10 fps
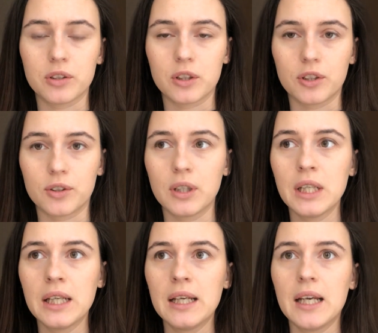glue,
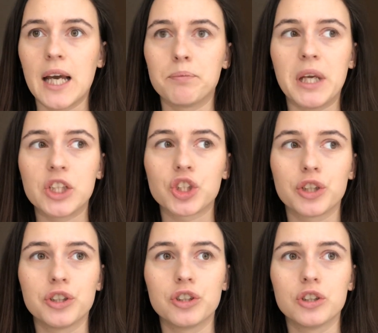and make sure
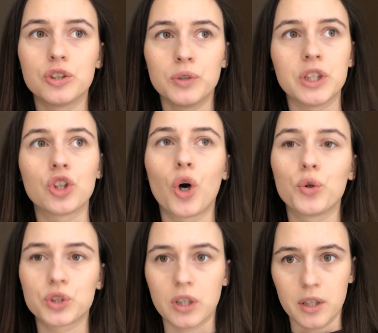you're doing
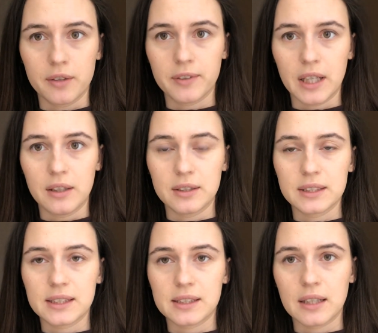those kind of things.